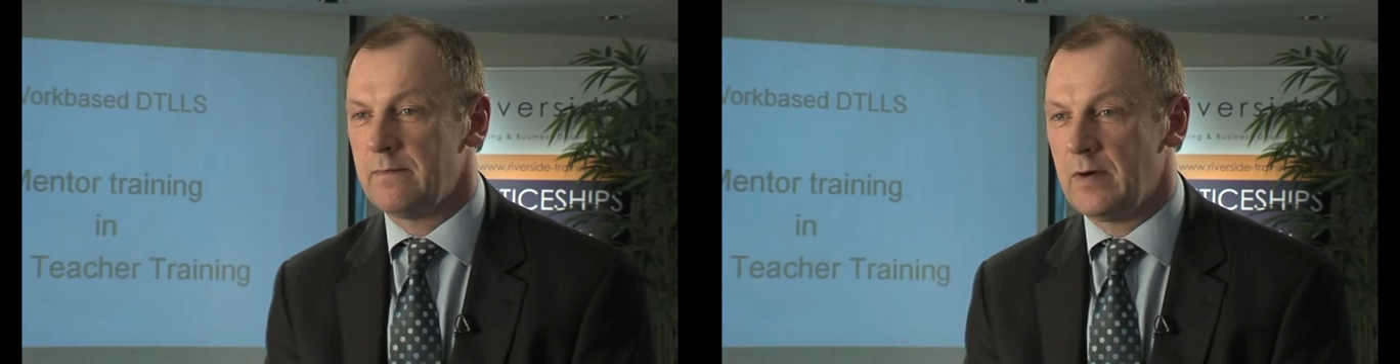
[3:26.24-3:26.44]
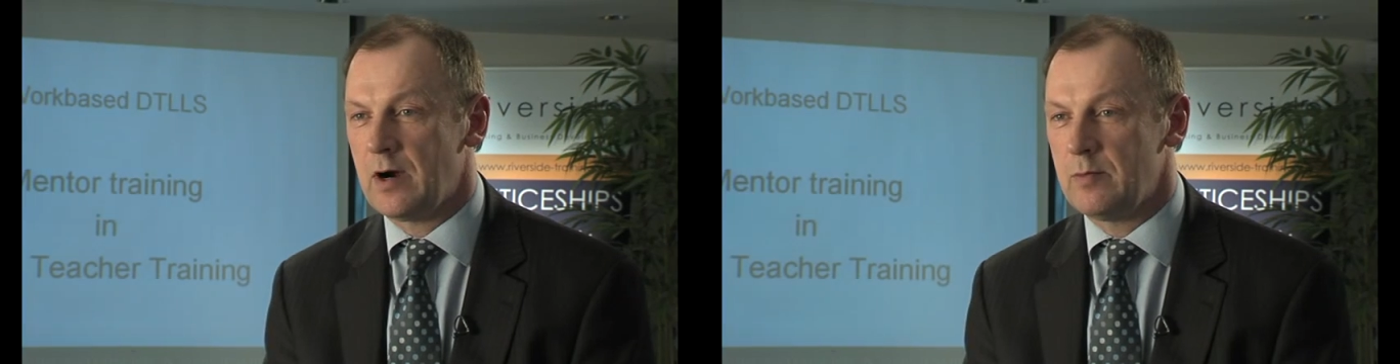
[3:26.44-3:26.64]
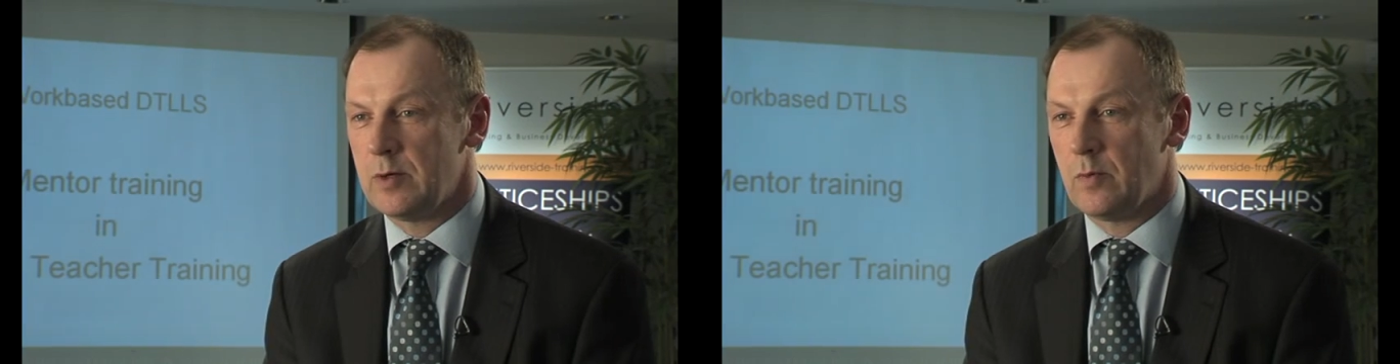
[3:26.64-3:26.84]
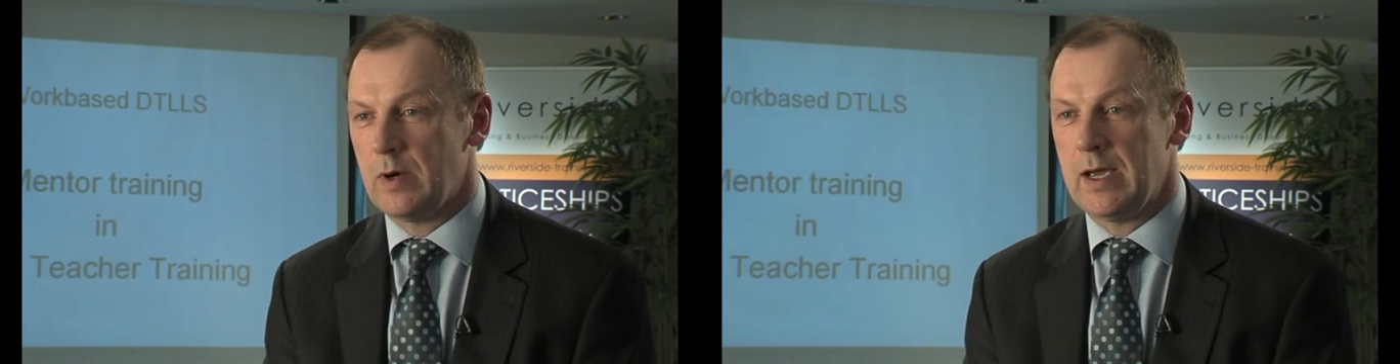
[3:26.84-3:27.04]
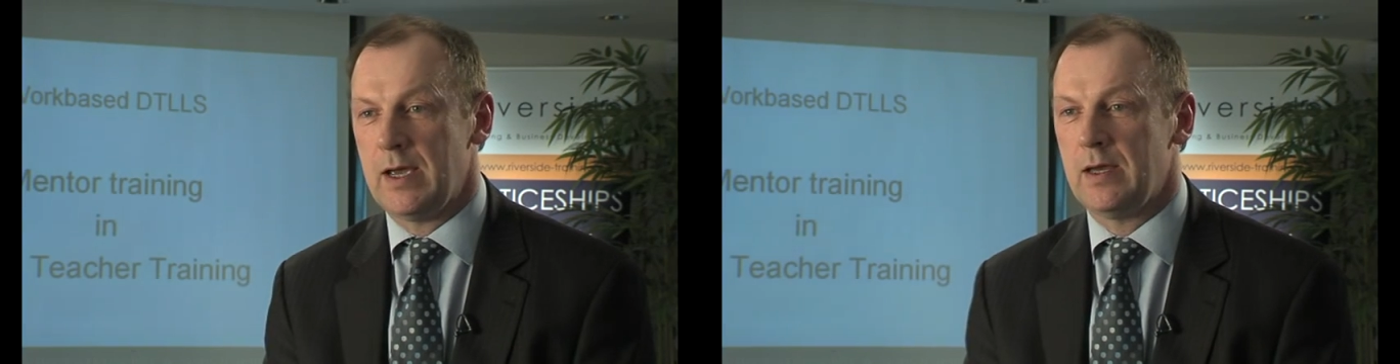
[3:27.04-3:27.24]
and environment
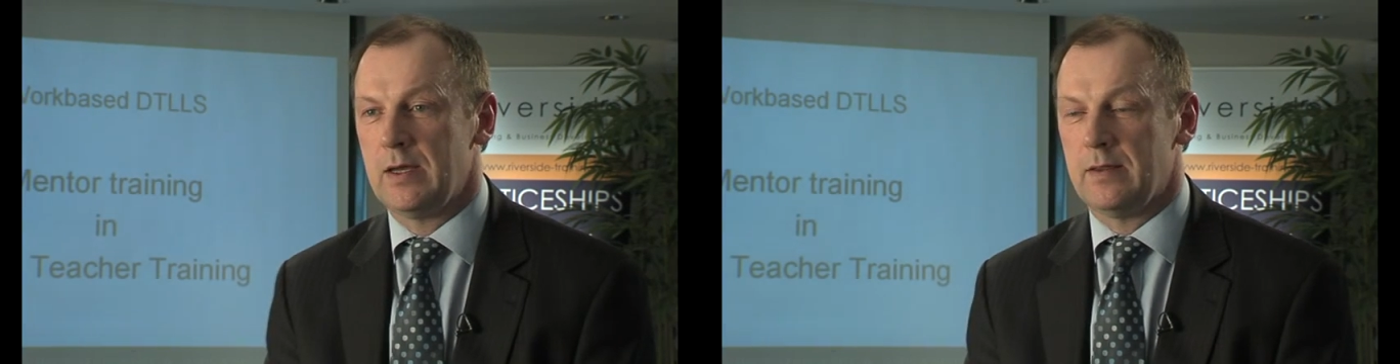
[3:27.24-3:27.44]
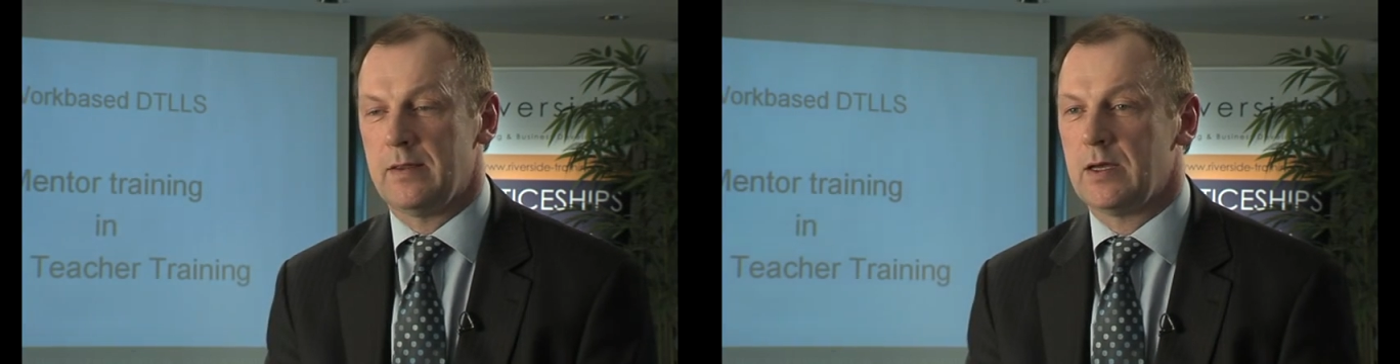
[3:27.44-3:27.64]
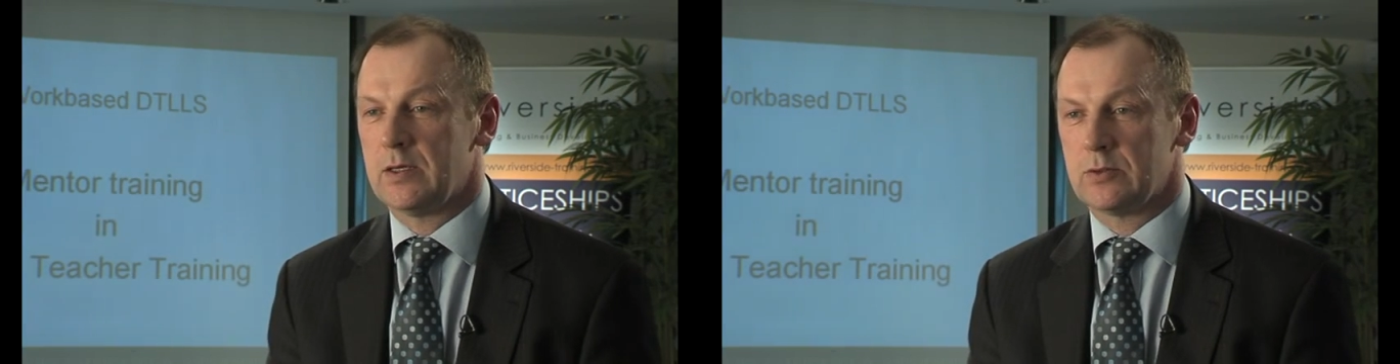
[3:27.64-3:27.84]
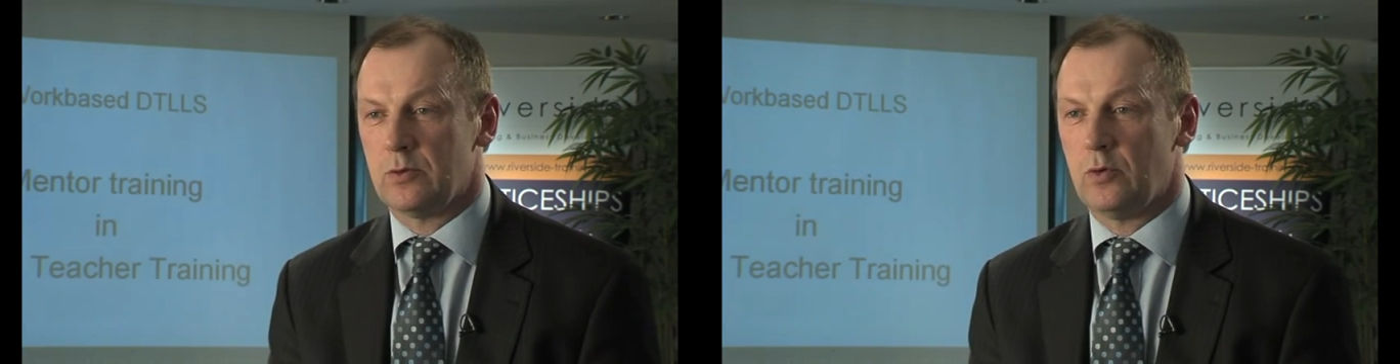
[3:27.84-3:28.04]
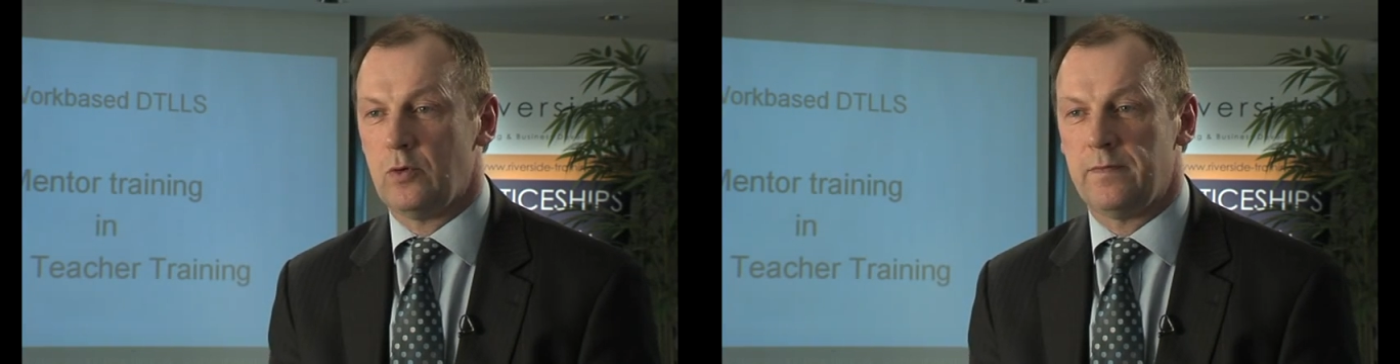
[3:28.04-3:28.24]
where that is
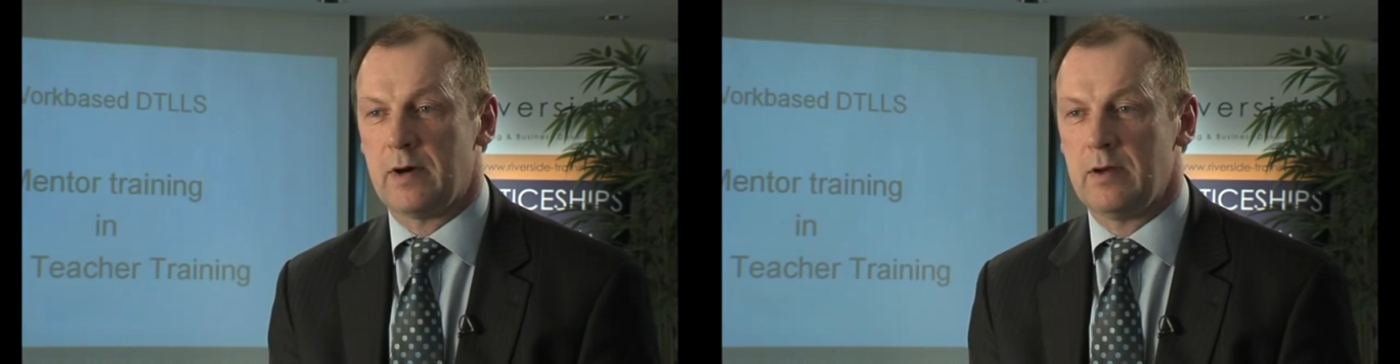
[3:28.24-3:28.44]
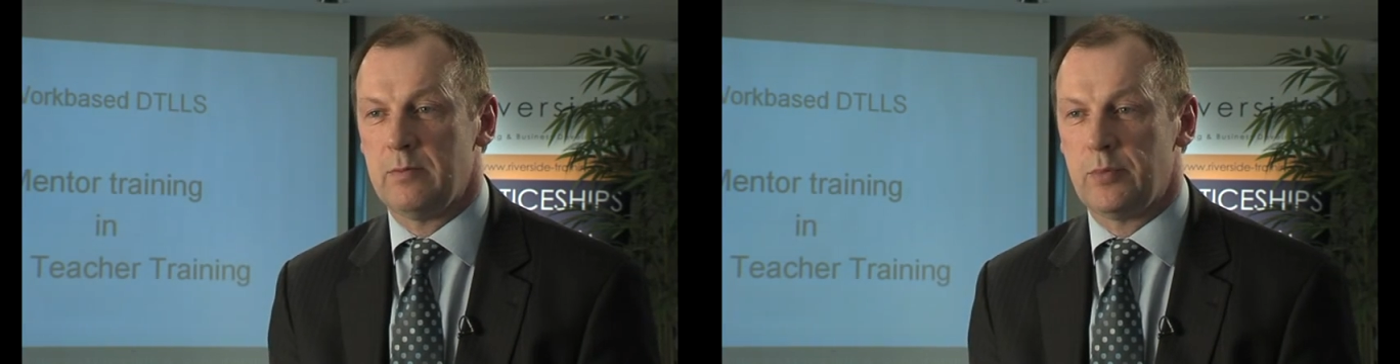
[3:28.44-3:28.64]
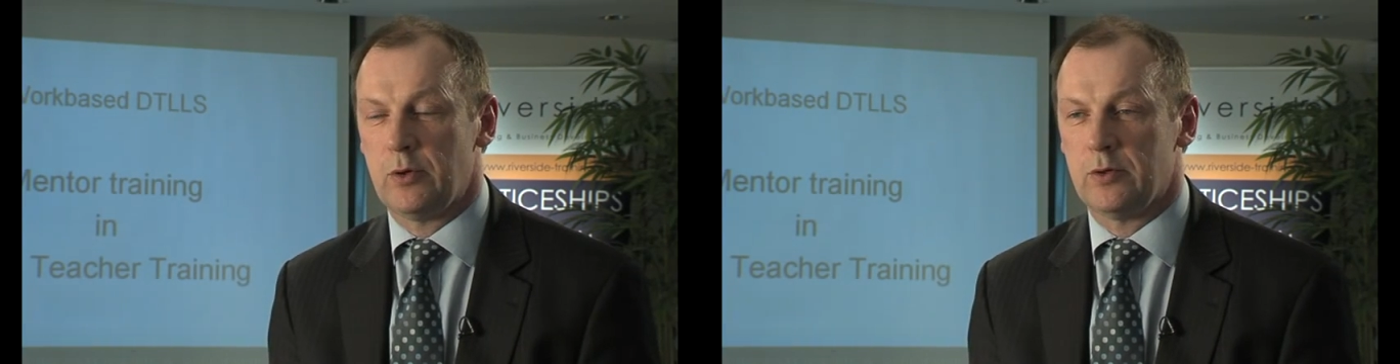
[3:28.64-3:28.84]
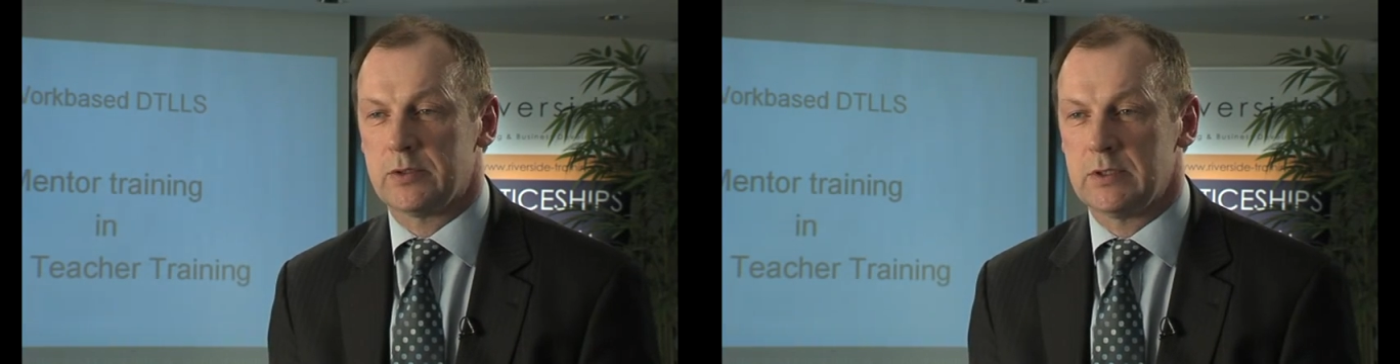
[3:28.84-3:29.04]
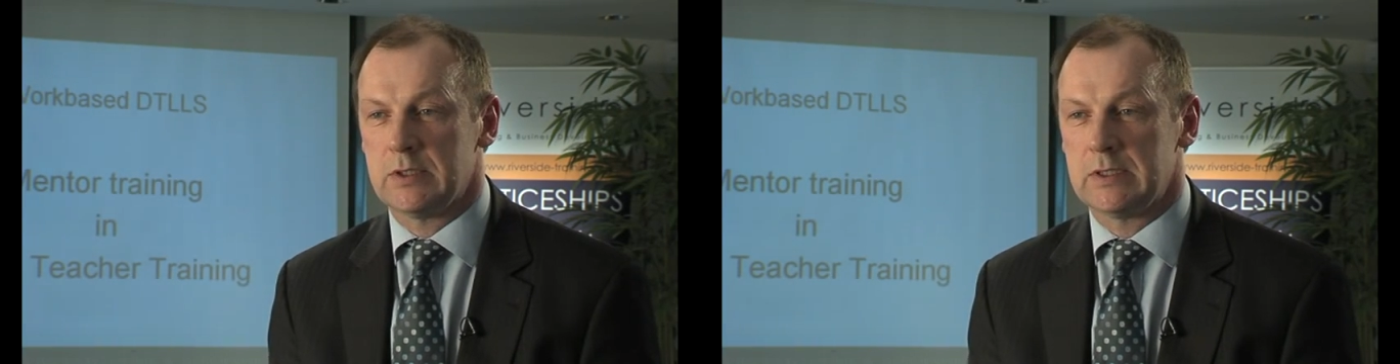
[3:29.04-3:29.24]
all very
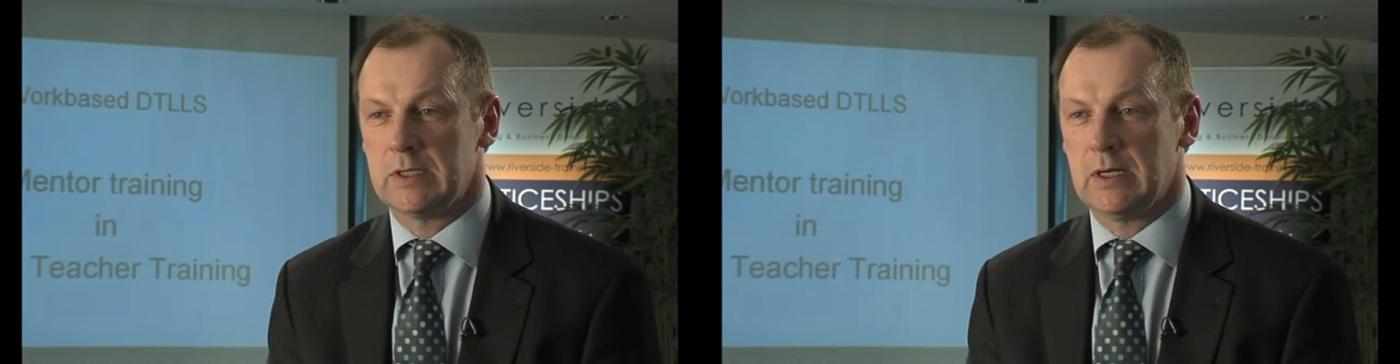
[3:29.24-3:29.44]
important,